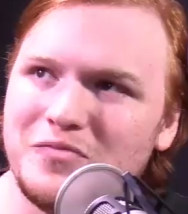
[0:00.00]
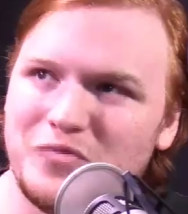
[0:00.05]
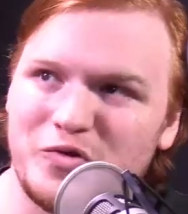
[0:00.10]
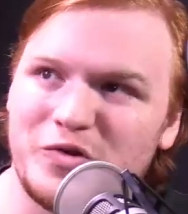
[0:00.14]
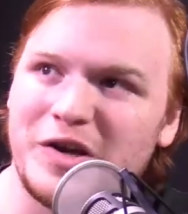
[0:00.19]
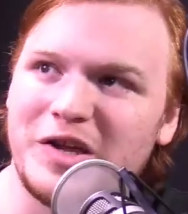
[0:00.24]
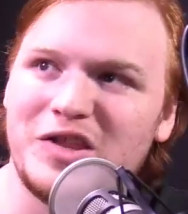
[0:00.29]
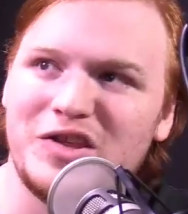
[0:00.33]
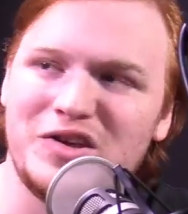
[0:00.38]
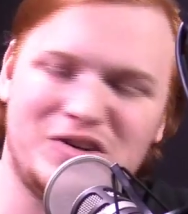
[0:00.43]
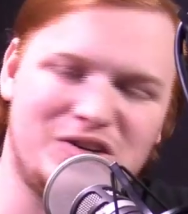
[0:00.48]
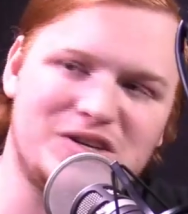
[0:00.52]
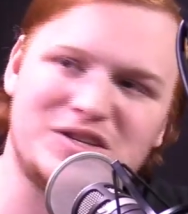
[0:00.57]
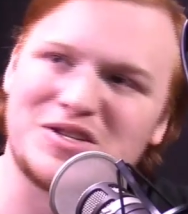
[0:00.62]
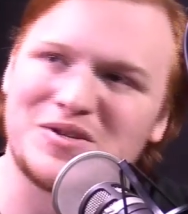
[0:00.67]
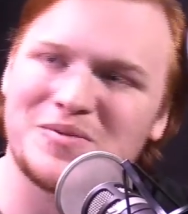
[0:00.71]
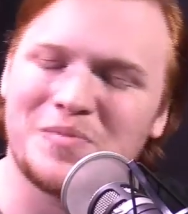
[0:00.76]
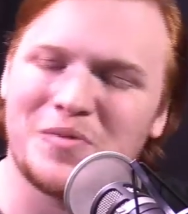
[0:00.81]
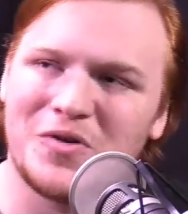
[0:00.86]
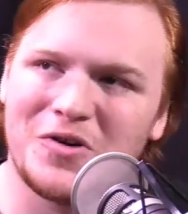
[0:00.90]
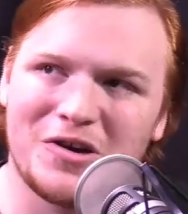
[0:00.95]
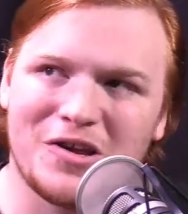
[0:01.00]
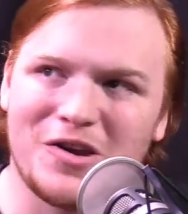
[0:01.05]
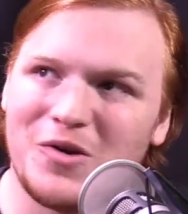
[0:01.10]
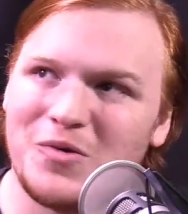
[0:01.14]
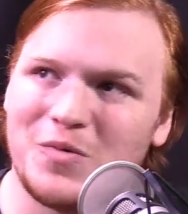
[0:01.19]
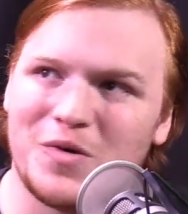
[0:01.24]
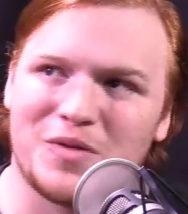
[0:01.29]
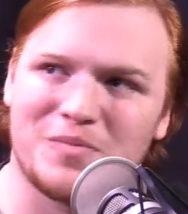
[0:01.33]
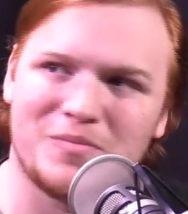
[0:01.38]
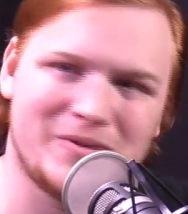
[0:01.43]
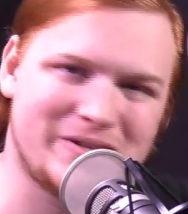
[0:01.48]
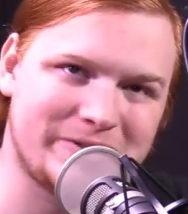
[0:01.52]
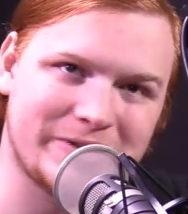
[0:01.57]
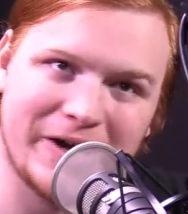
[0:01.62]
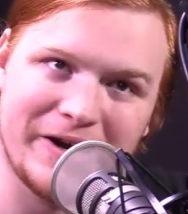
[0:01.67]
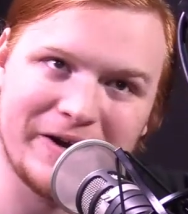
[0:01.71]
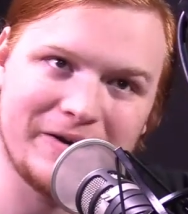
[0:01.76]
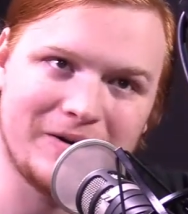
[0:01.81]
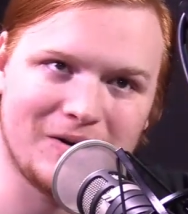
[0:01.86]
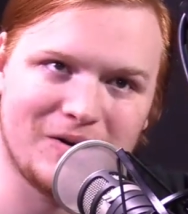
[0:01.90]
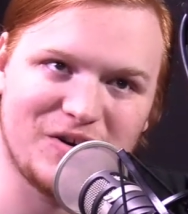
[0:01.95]
really disappointed with
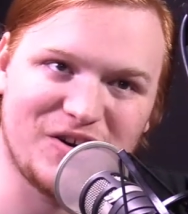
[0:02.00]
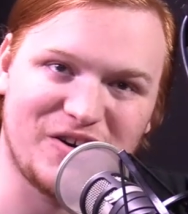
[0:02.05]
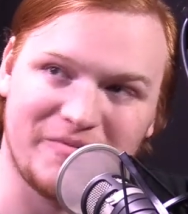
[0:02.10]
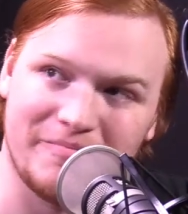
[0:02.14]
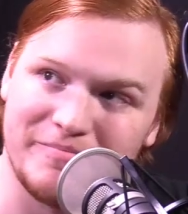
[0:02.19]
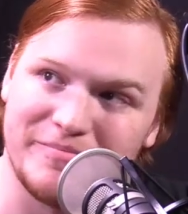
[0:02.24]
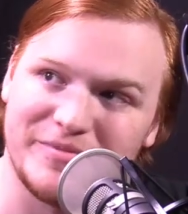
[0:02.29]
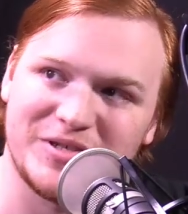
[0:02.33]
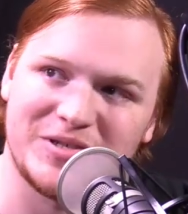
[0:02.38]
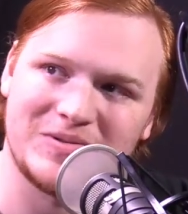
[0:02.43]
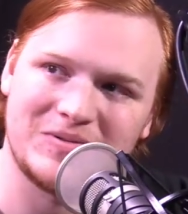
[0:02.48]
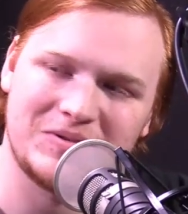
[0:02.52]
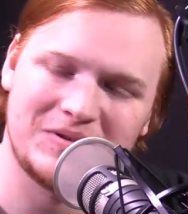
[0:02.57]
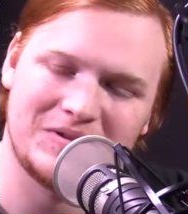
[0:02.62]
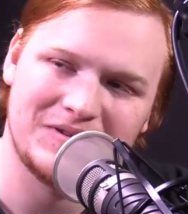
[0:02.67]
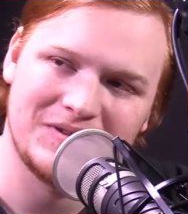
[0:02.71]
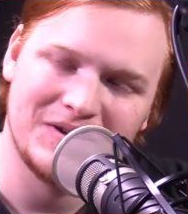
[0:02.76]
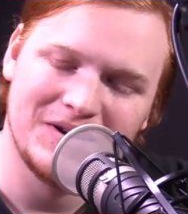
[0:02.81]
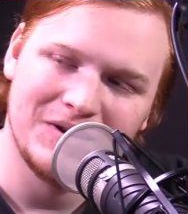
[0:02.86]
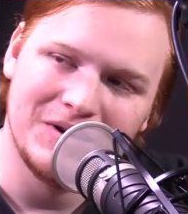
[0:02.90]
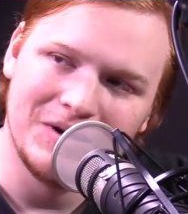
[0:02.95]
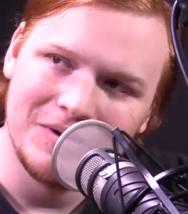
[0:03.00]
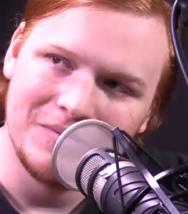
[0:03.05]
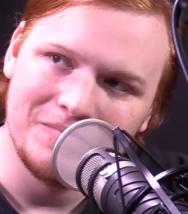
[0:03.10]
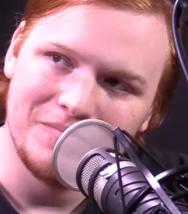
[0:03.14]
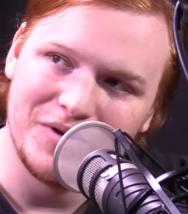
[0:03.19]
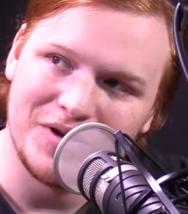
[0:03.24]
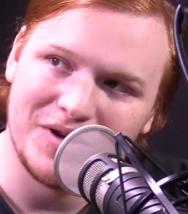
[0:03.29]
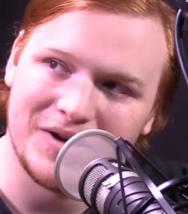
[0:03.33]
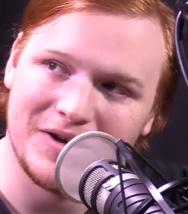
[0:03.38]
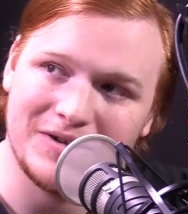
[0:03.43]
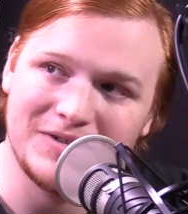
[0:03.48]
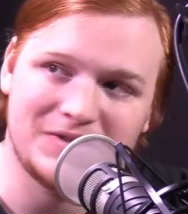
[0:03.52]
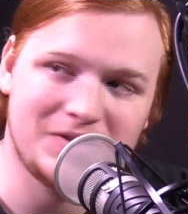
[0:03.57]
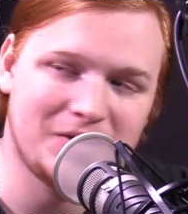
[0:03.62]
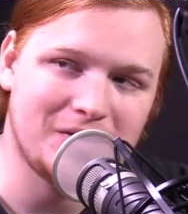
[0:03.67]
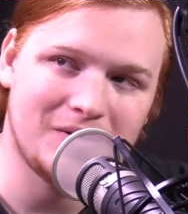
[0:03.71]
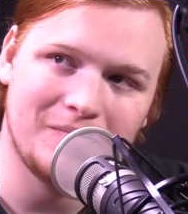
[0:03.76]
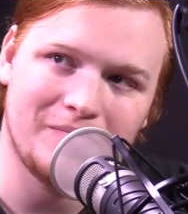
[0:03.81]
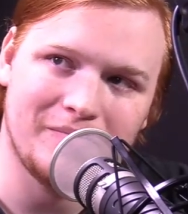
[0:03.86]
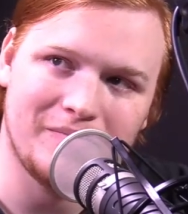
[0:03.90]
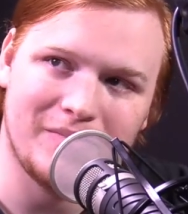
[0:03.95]
Messiah Arms because
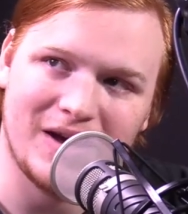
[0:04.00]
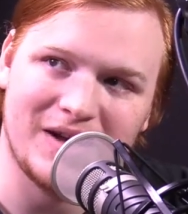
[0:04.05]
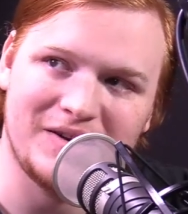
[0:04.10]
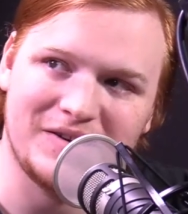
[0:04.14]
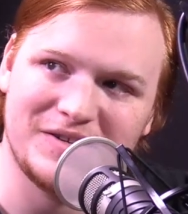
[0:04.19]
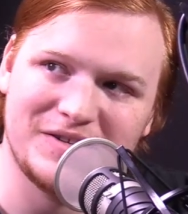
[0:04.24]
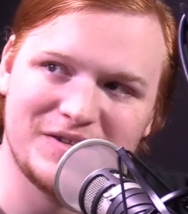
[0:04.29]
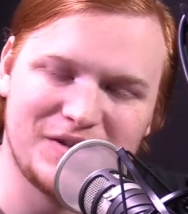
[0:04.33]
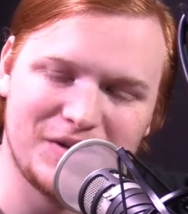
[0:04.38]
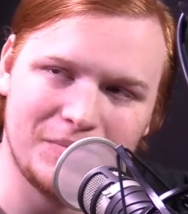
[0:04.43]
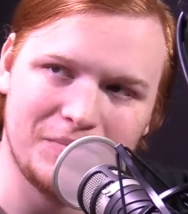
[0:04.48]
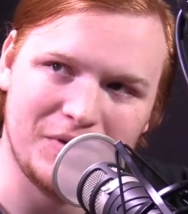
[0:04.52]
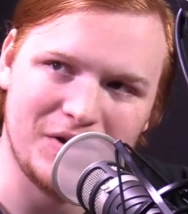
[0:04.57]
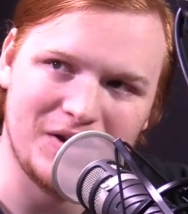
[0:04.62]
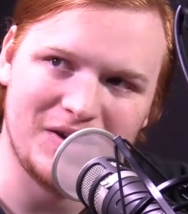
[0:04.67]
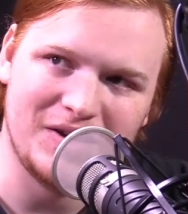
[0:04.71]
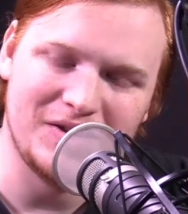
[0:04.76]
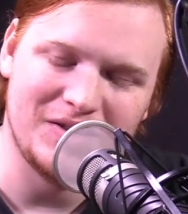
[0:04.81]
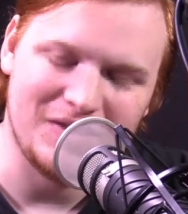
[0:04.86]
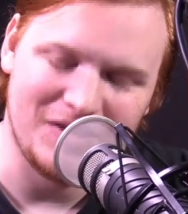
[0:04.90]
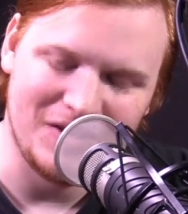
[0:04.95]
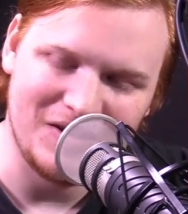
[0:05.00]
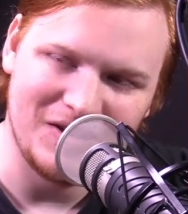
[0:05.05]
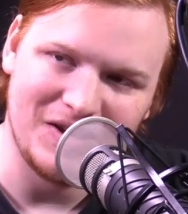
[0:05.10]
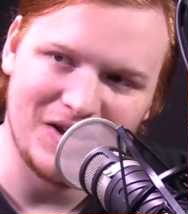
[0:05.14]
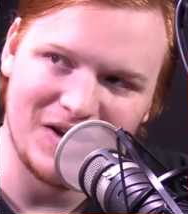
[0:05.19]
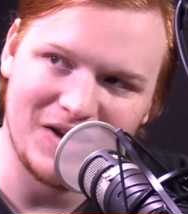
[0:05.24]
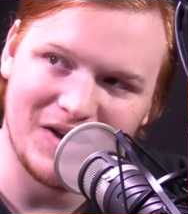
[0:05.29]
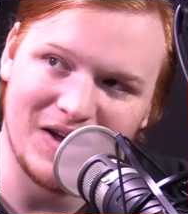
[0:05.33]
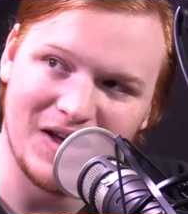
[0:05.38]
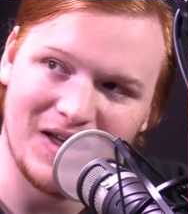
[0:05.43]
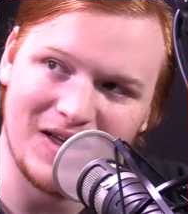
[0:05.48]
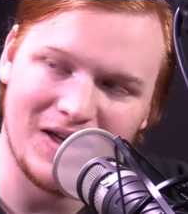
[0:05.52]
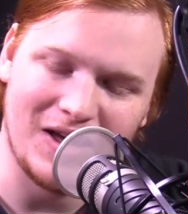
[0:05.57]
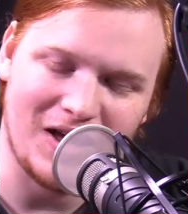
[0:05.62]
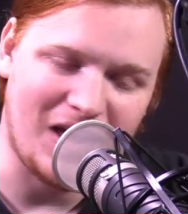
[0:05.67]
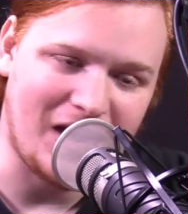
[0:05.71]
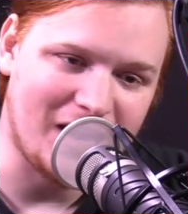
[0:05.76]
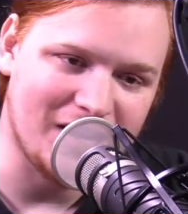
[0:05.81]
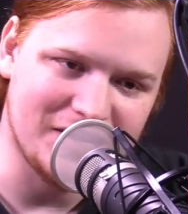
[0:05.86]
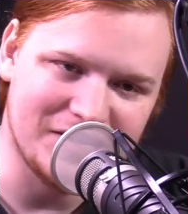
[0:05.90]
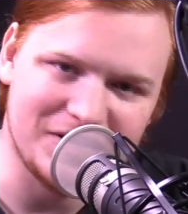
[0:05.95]
they're meant to be the
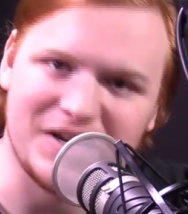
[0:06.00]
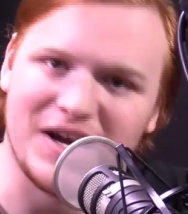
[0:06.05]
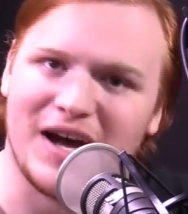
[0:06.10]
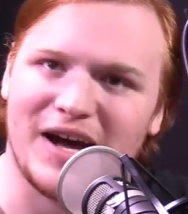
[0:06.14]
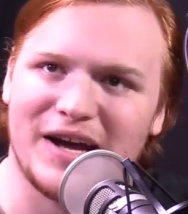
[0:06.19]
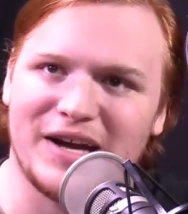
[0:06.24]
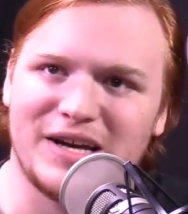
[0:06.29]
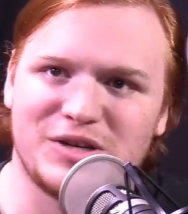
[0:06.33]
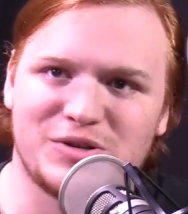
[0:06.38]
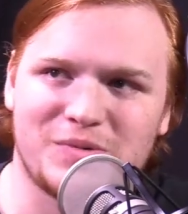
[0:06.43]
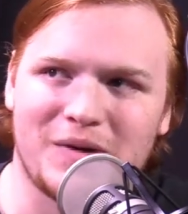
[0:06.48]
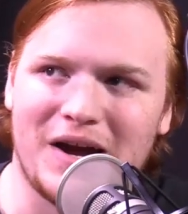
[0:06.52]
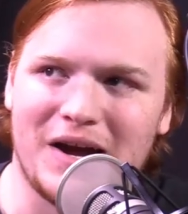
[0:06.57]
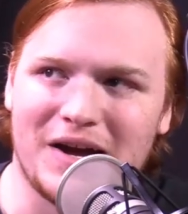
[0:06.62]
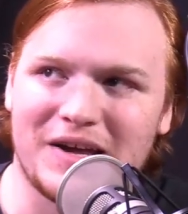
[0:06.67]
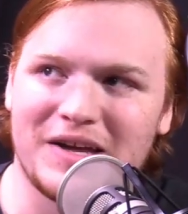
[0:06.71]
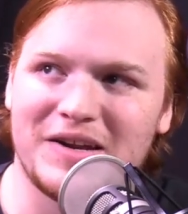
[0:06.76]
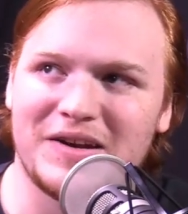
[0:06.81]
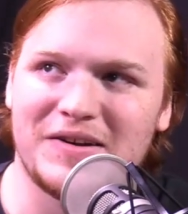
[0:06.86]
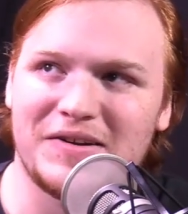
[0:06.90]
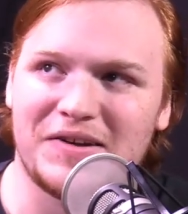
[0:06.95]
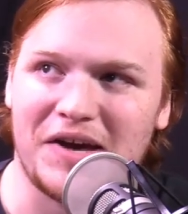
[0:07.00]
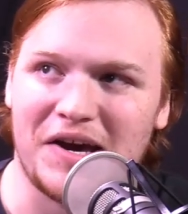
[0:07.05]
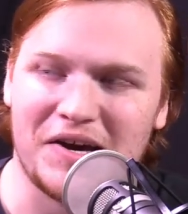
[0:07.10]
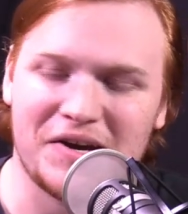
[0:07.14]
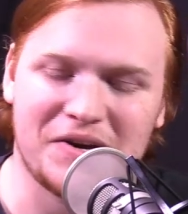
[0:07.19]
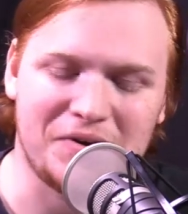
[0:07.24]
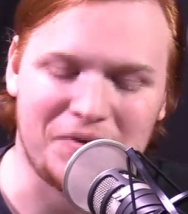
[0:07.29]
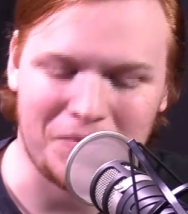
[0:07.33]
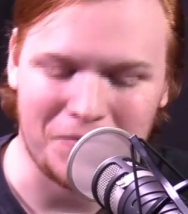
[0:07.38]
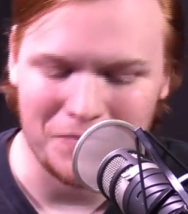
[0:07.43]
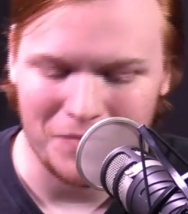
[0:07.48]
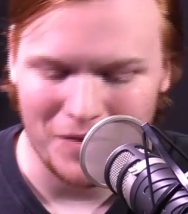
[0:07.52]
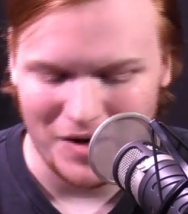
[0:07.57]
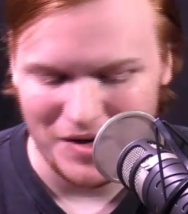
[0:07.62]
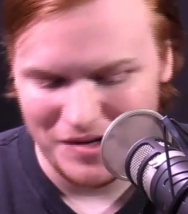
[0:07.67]
anti-dragon deck, right?